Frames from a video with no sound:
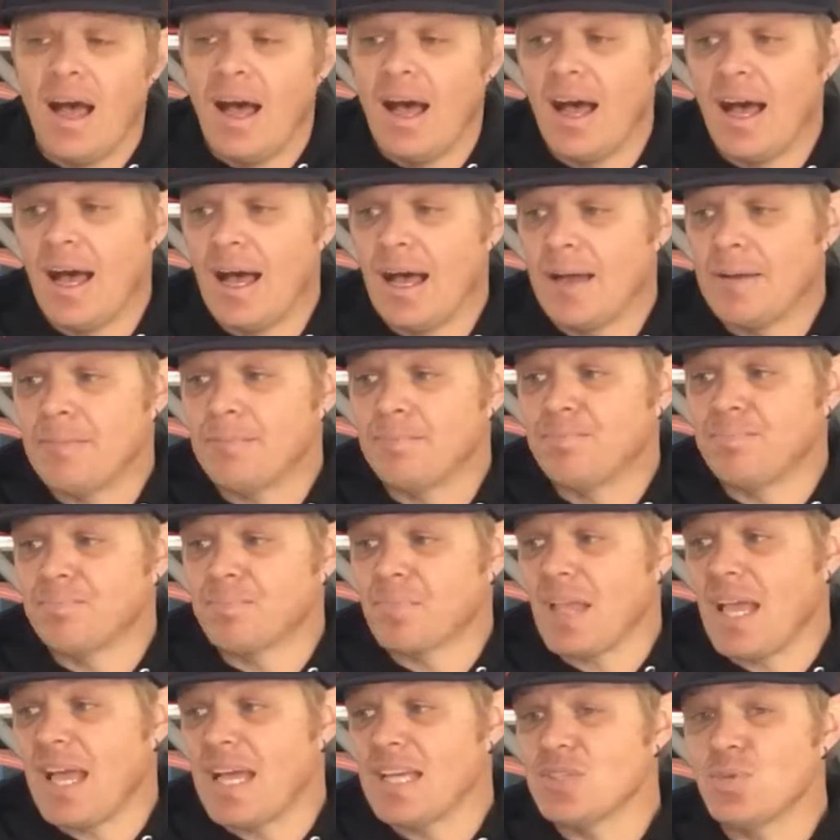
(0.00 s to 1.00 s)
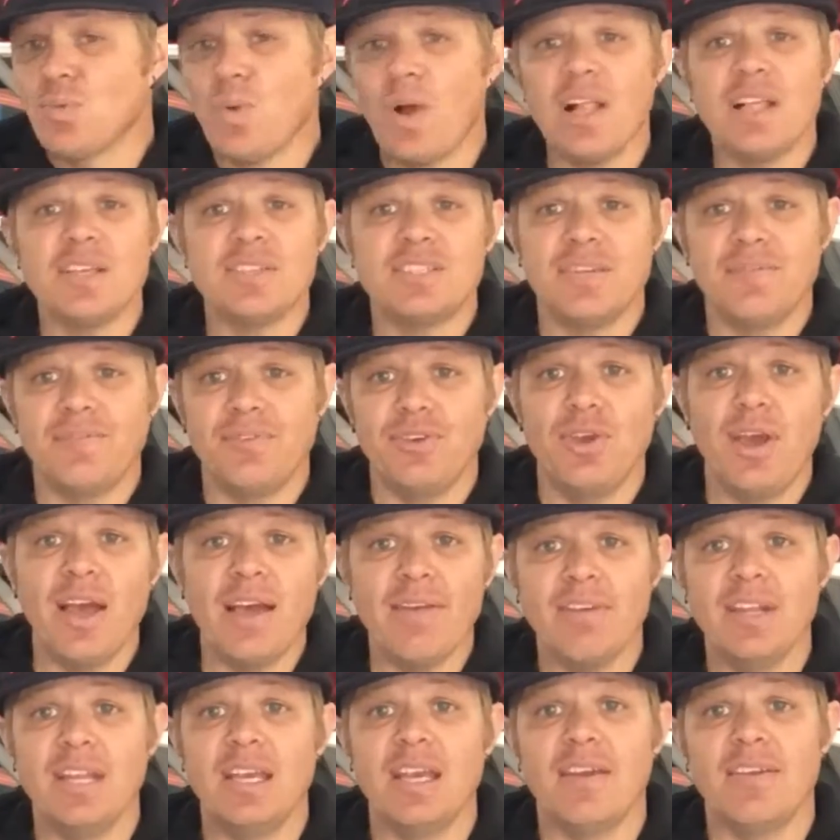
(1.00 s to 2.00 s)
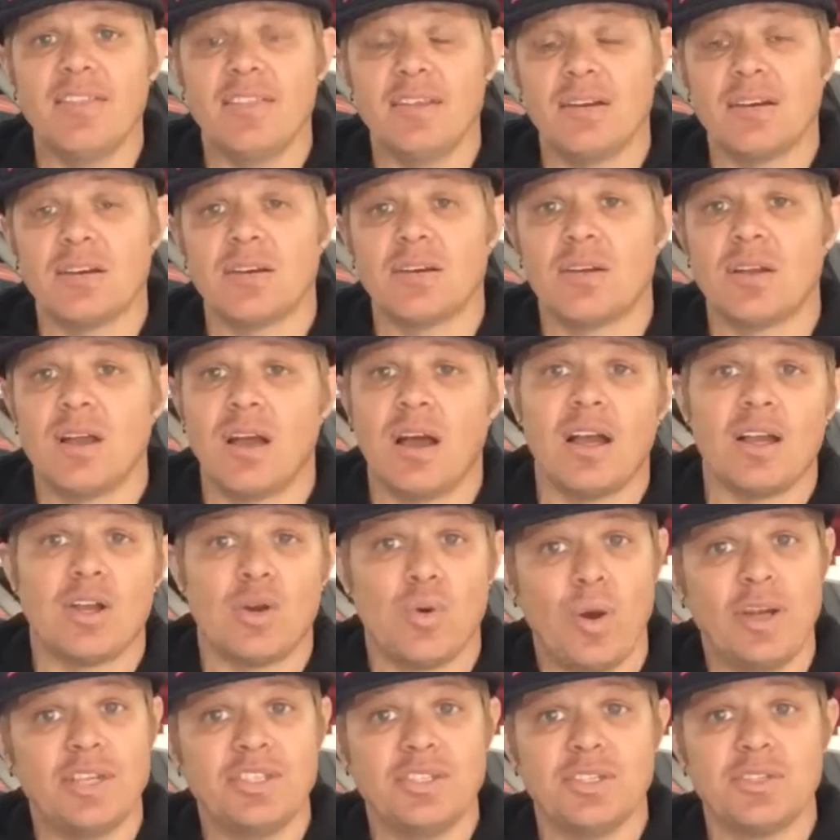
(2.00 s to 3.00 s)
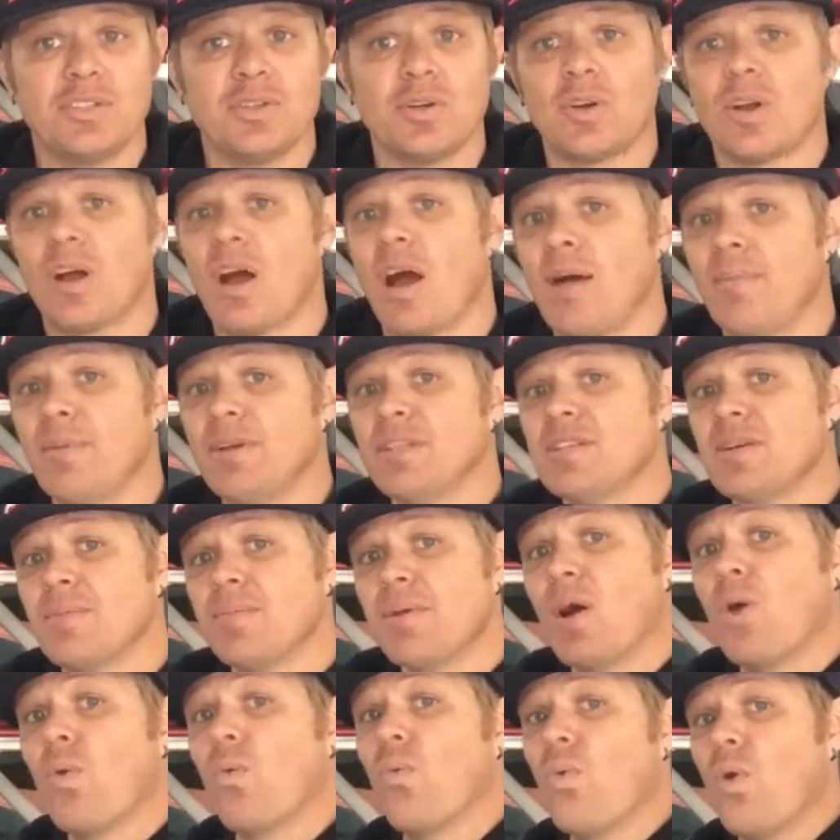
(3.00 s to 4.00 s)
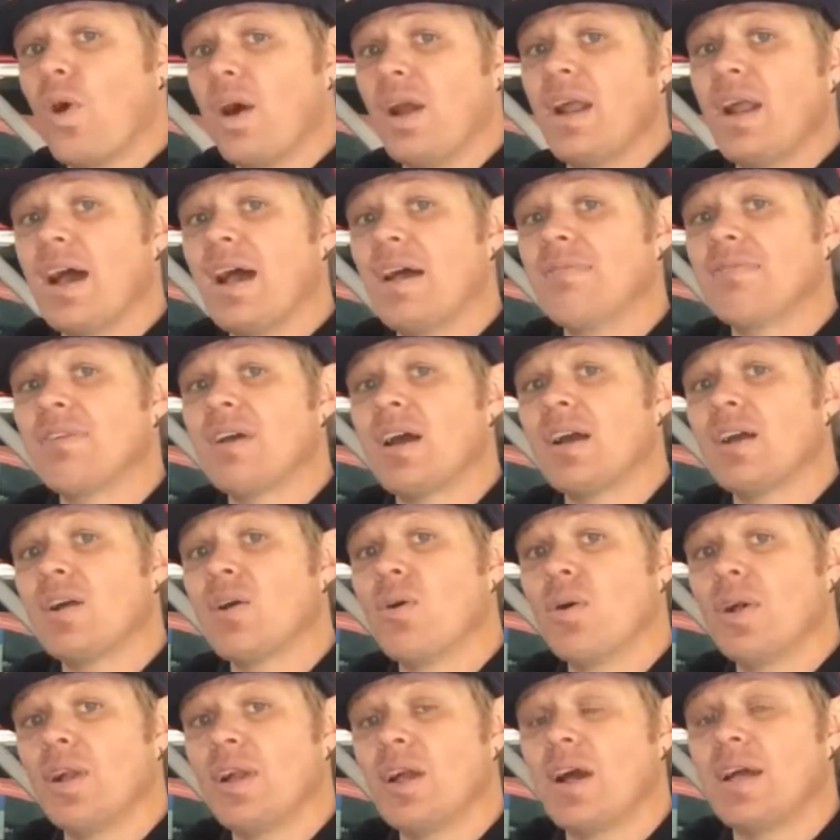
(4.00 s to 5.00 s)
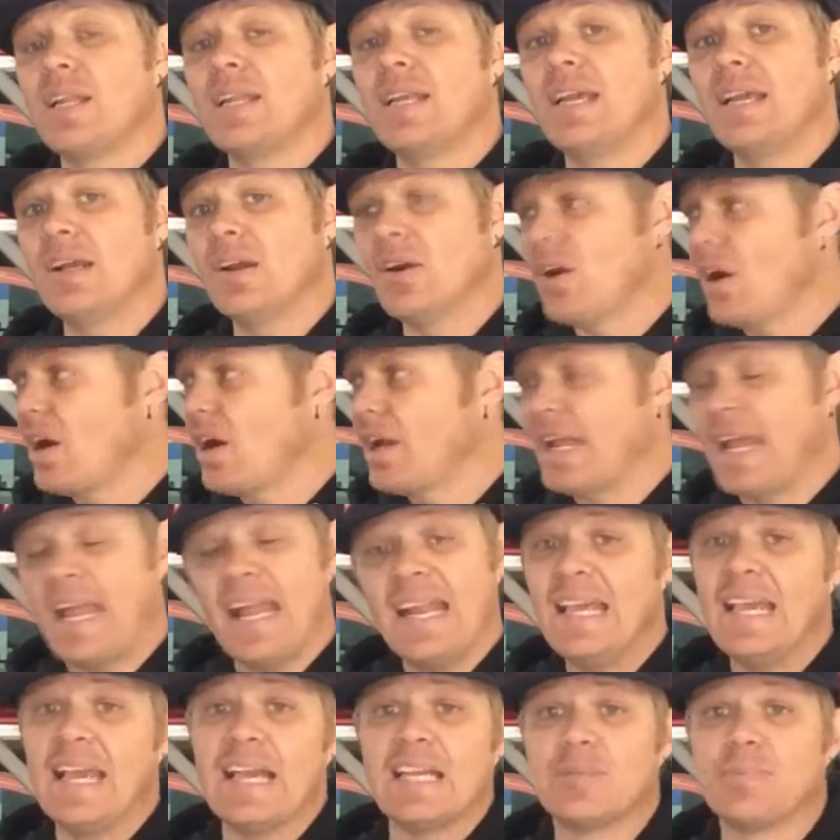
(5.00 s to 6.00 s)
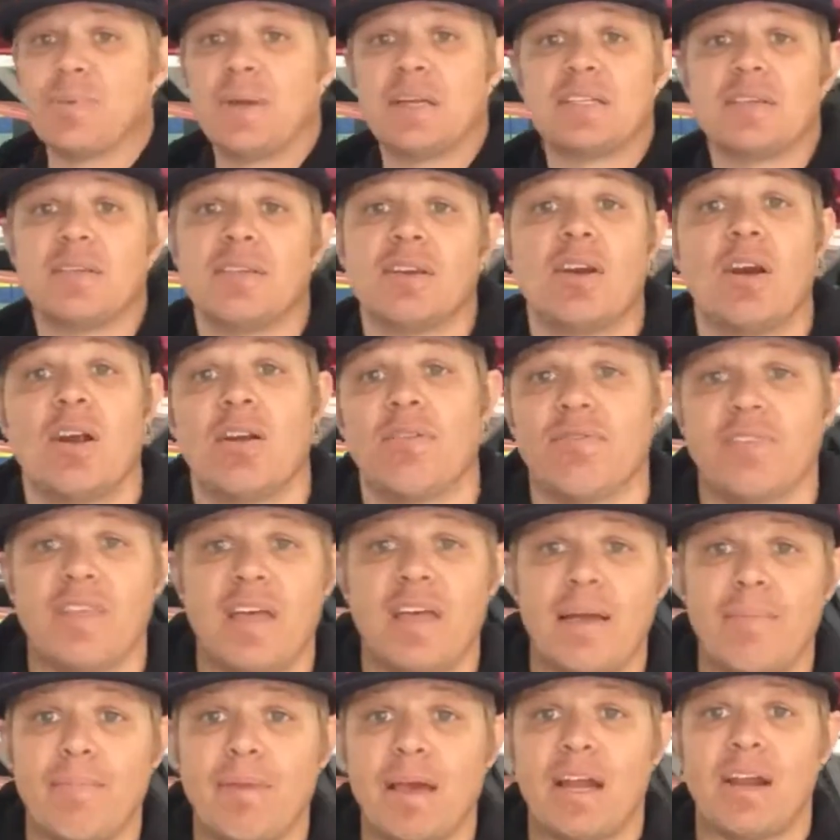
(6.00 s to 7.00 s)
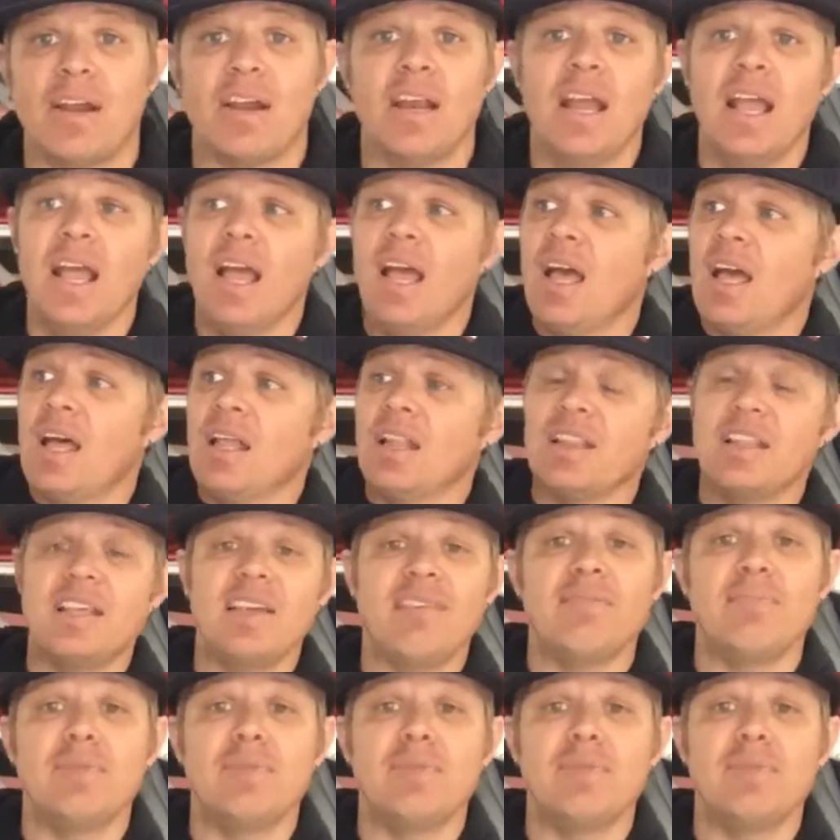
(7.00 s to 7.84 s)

Um, as well as if you have any other uh, questions or comments about what I've got going on here on any aspect of the car for that matter, leave